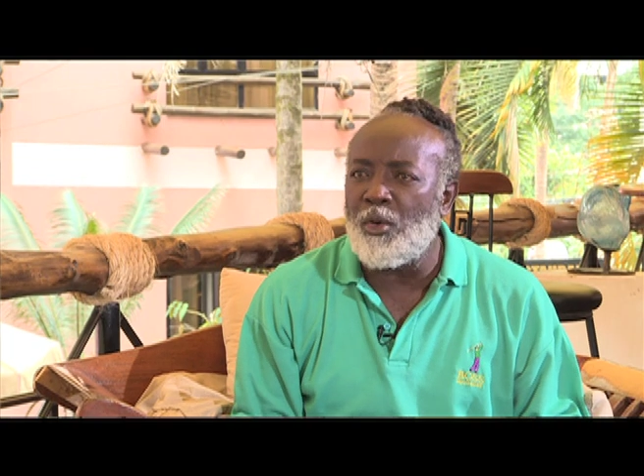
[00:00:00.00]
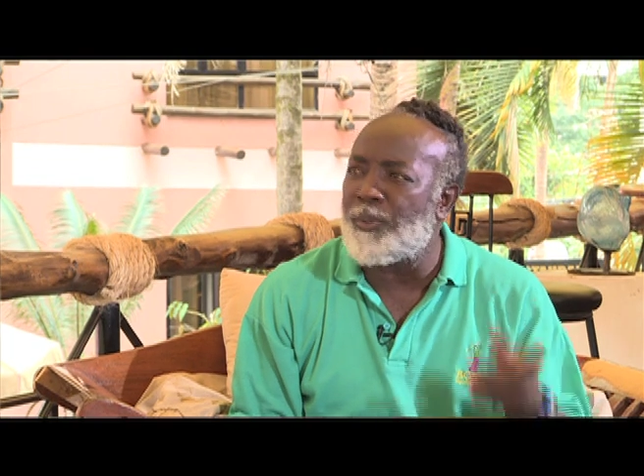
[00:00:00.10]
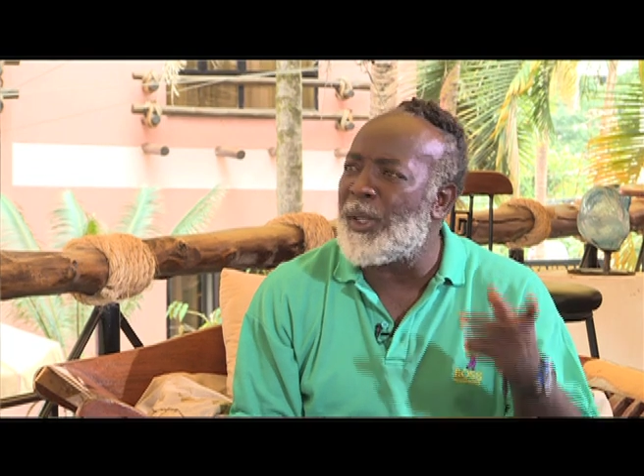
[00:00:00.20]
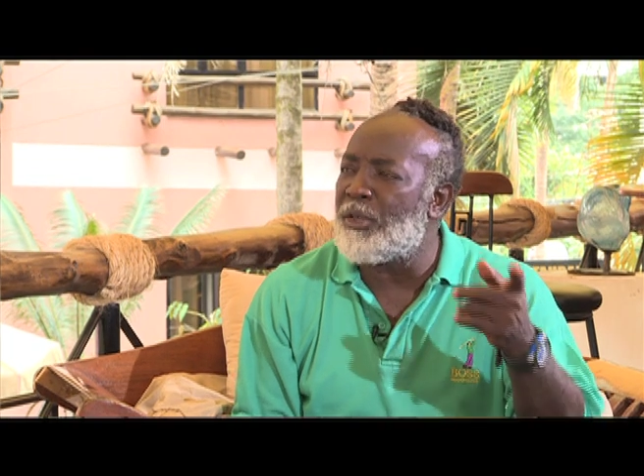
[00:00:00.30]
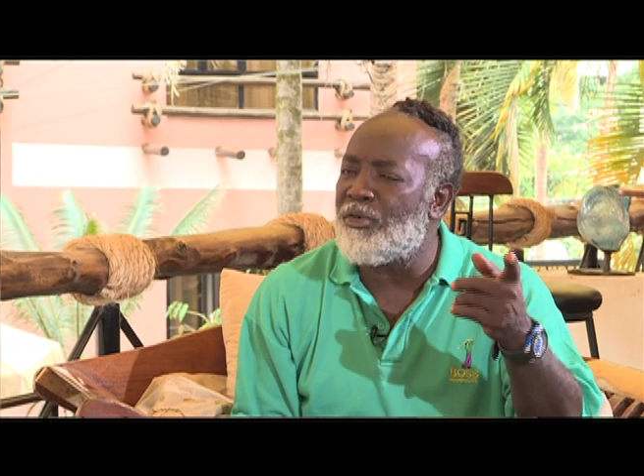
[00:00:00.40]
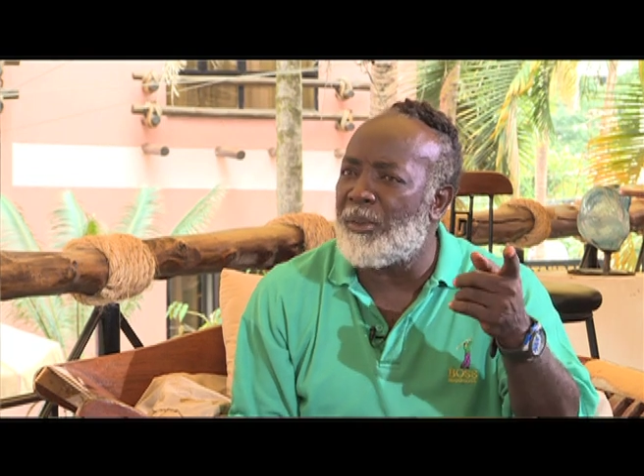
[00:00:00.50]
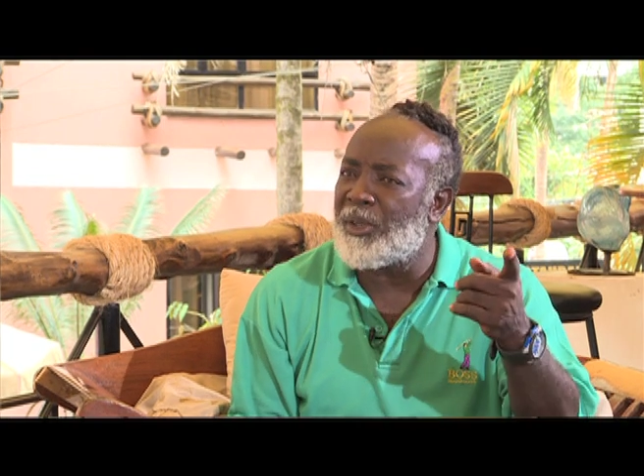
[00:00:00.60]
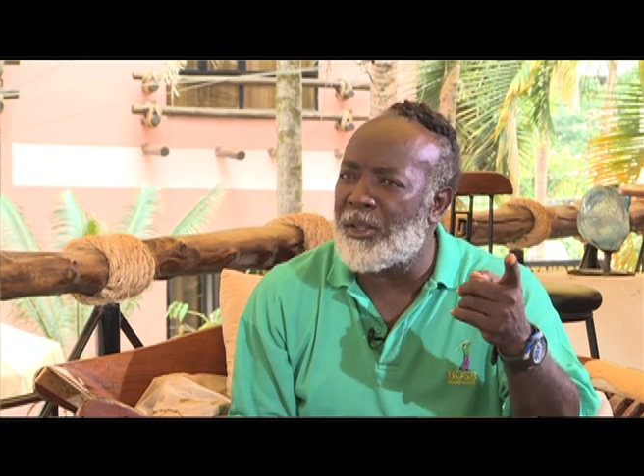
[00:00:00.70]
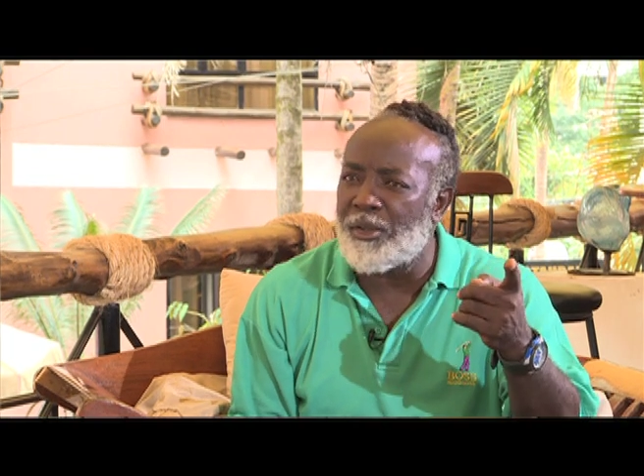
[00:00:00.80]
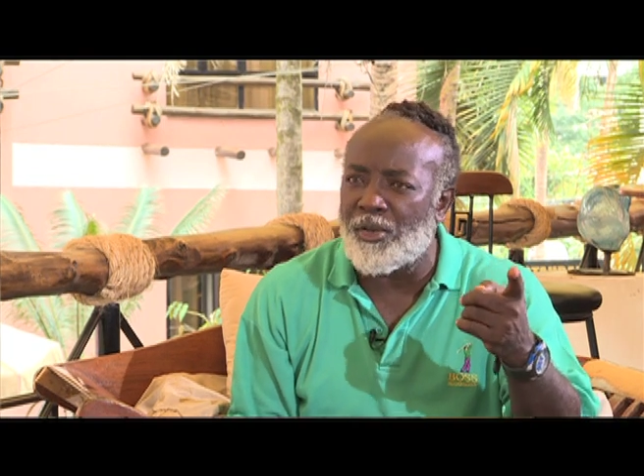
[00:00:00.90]
who's playing
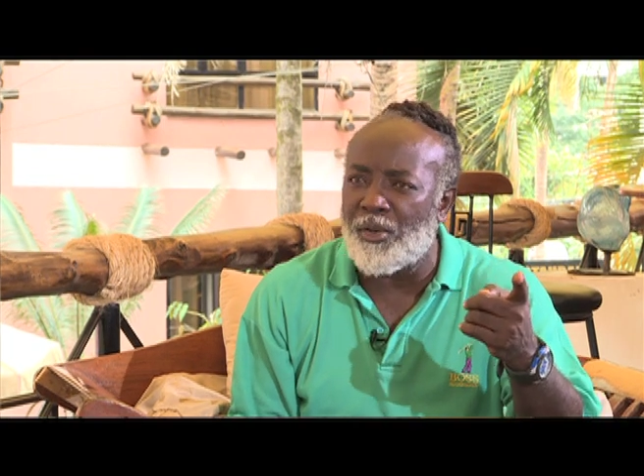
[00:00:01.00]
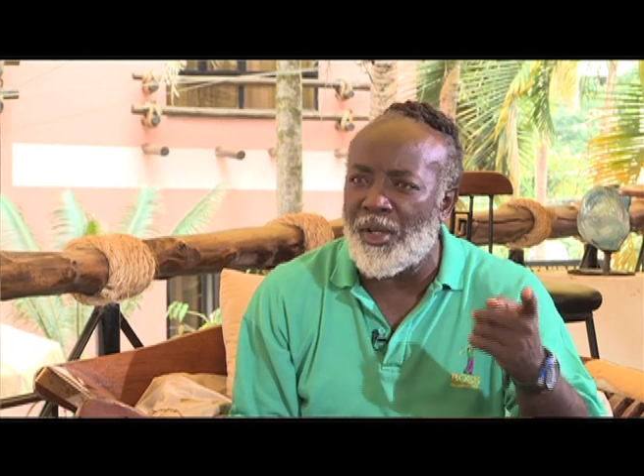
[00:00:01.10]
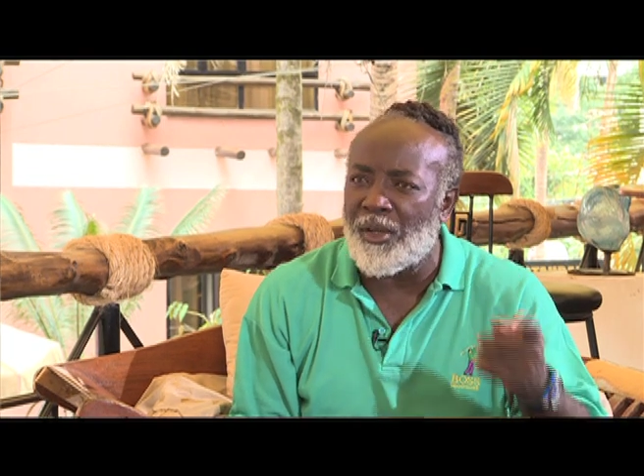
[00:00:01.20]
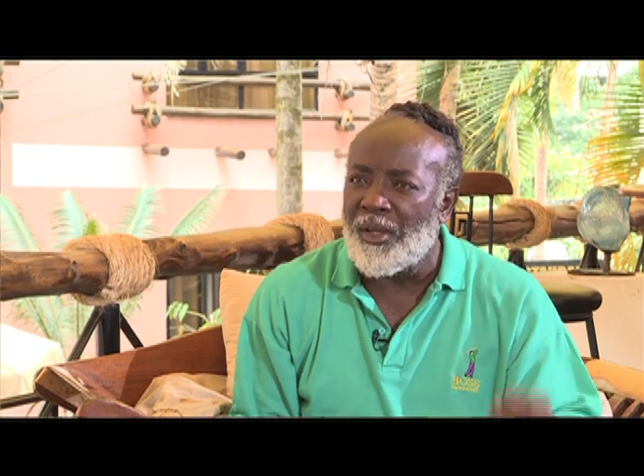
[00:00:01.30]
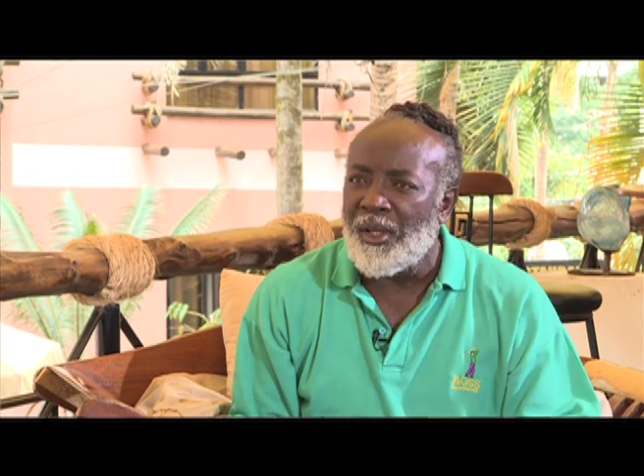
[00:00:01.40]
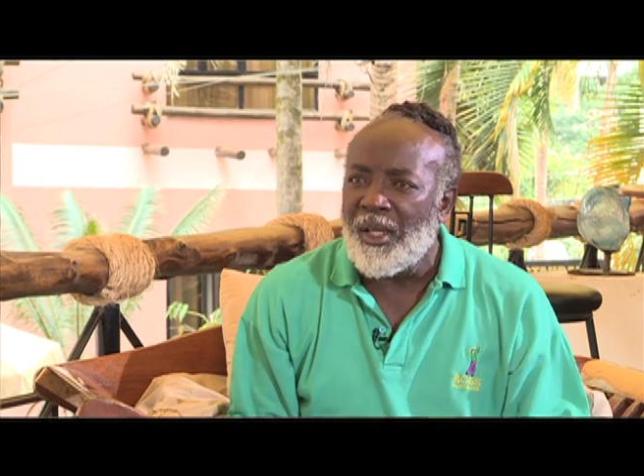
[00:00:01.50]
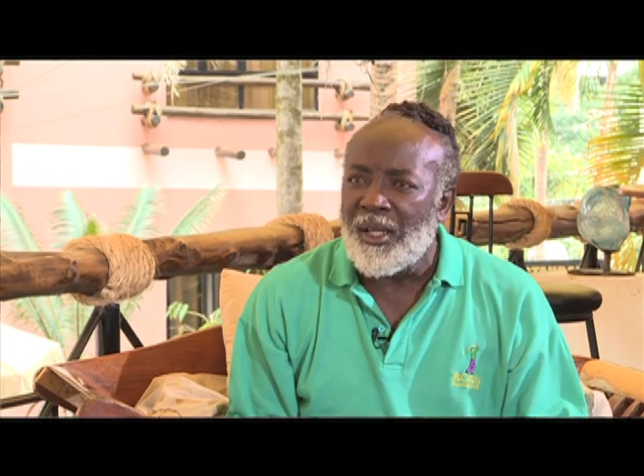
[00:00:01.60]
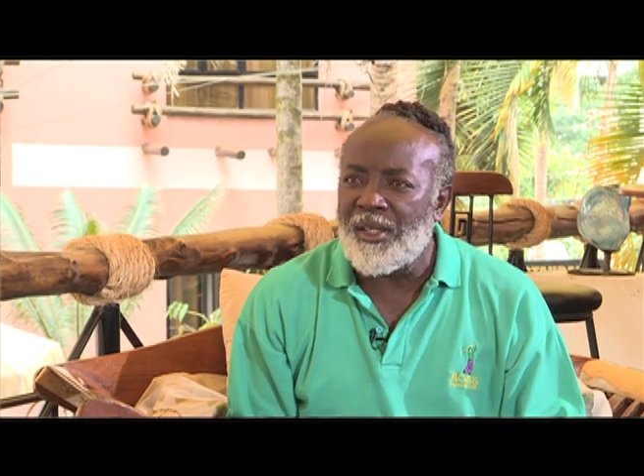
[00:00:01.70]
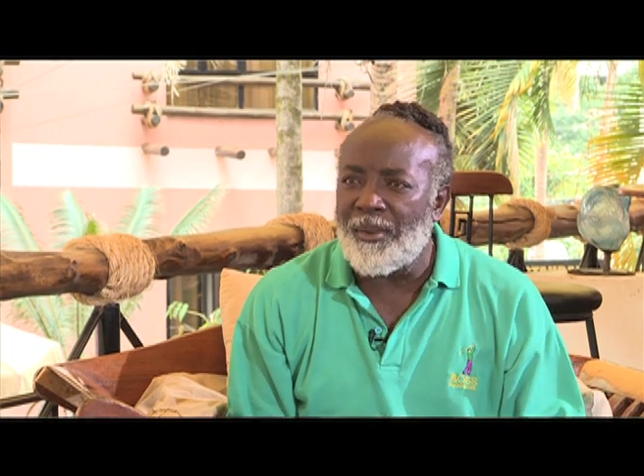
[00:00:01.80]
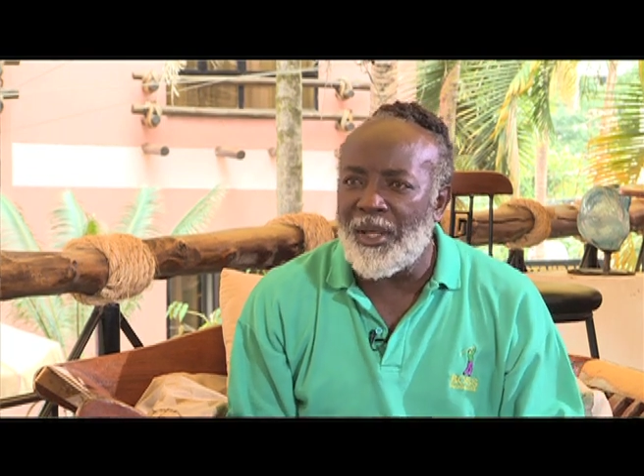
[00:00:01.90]
drums in the studio?
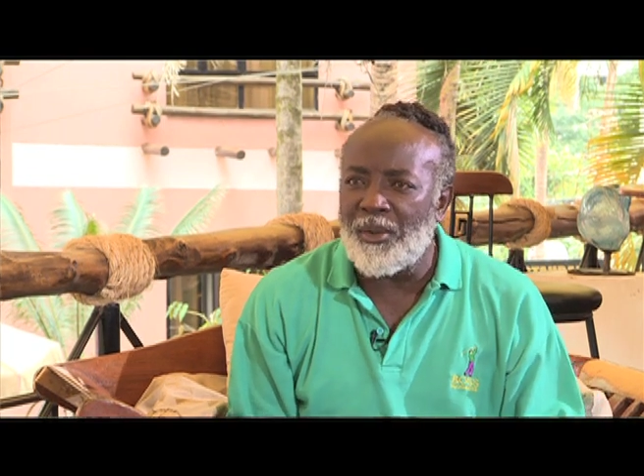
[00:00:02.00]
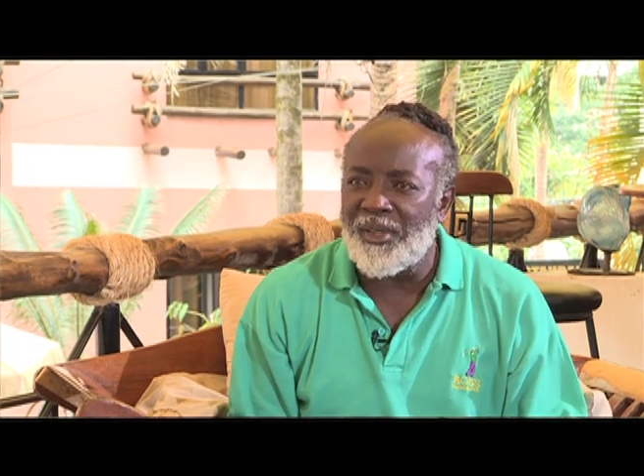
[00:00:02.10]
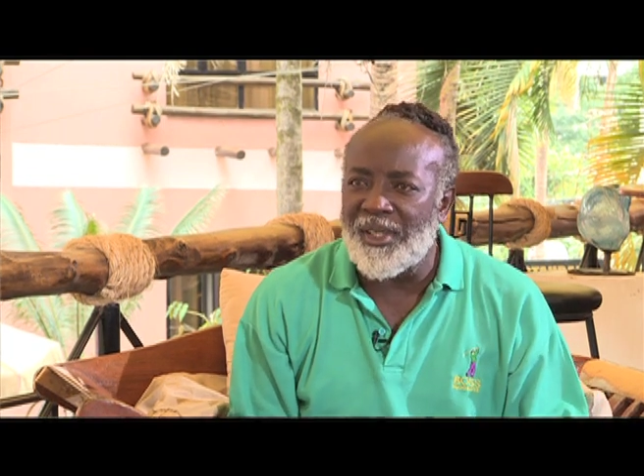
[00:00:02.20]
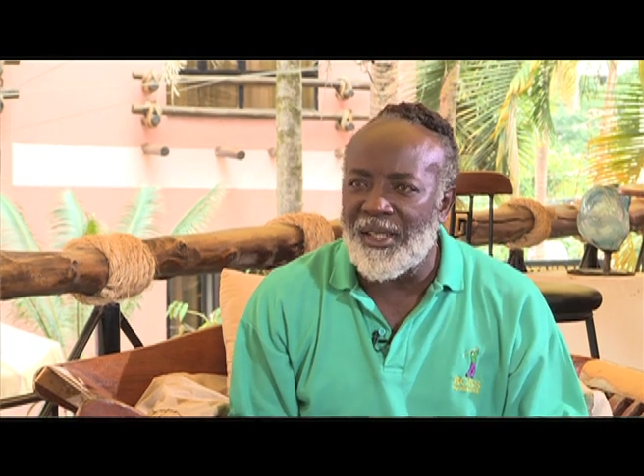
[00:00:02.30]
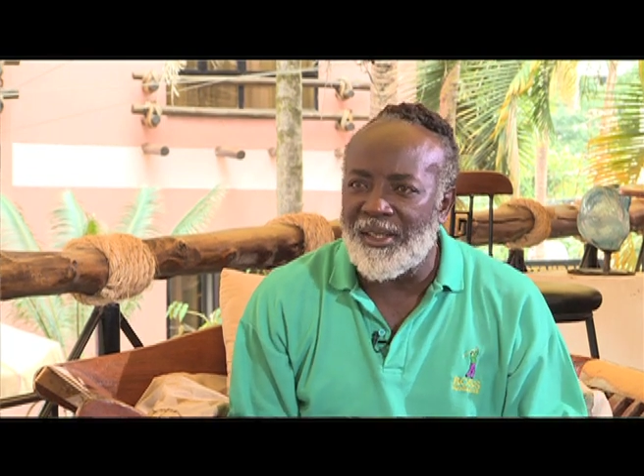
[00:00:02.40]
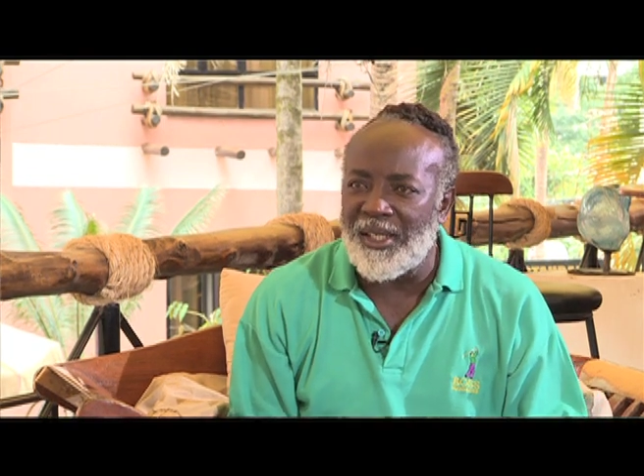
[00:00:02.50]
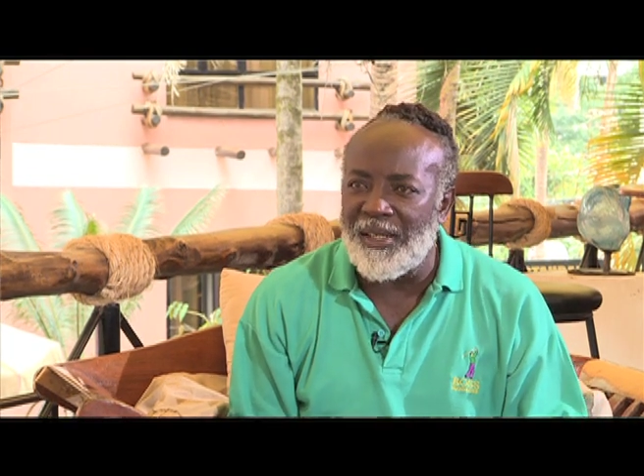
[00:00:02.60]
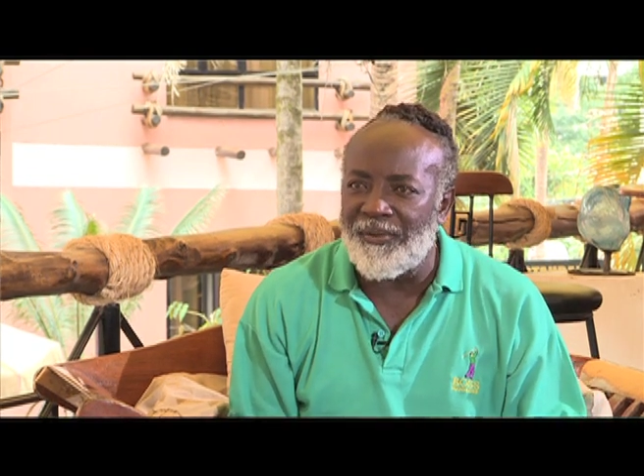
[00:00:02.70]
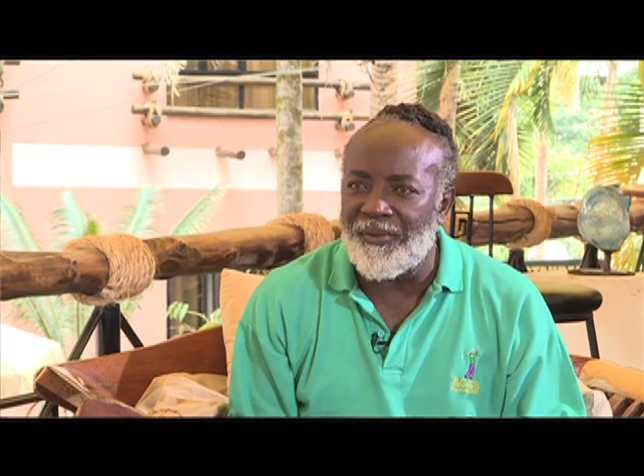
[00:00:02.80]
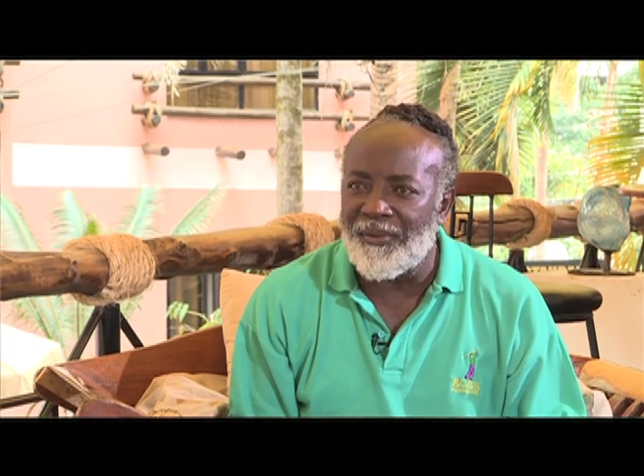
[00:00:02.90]
Somebody would say,
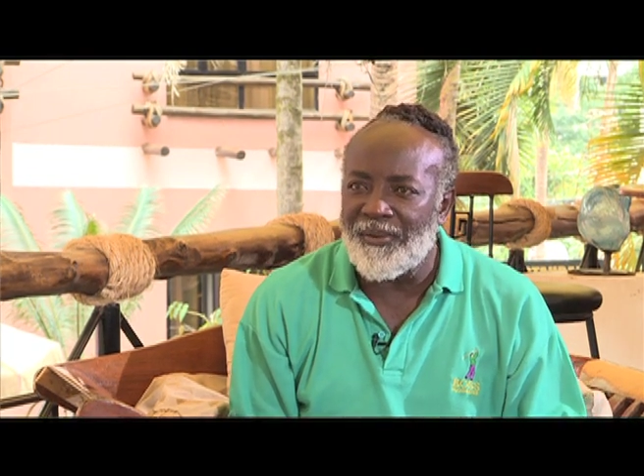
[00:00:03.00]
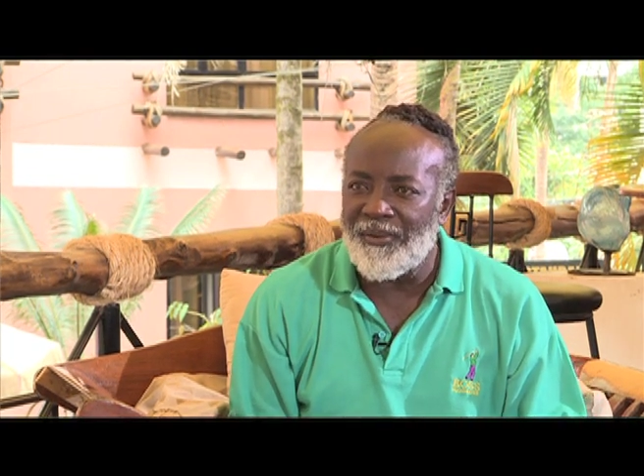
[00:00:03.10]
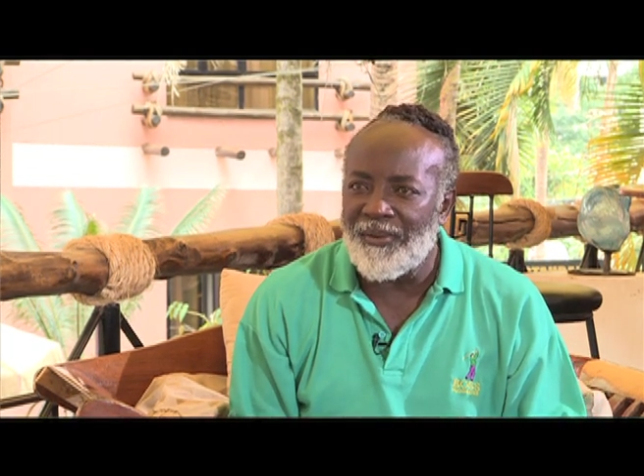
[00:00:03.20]
Steven.